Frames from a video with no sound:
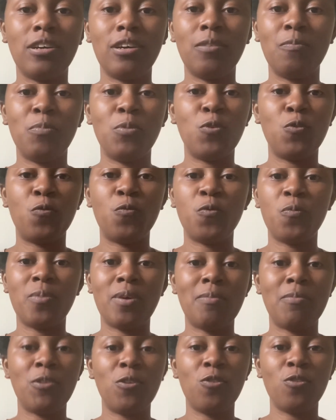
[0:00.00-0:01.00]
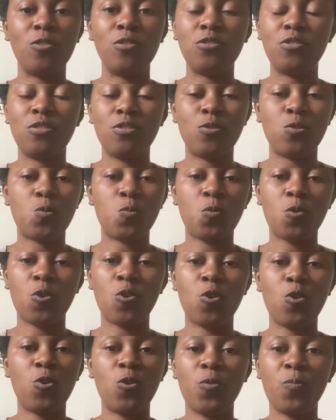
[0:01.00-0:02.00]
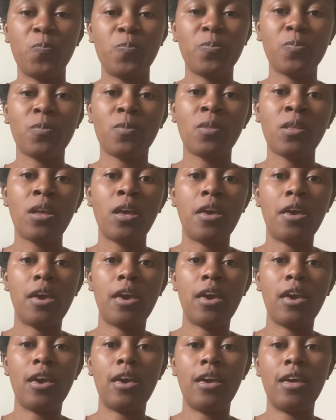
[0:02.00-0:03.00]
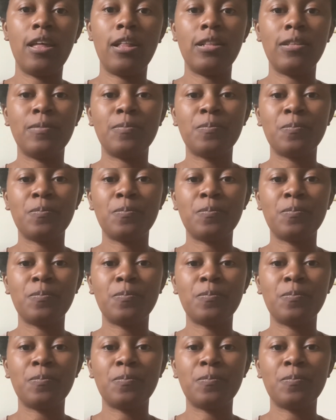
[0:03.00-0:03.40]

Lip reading: a beautiful baby girl into this world. And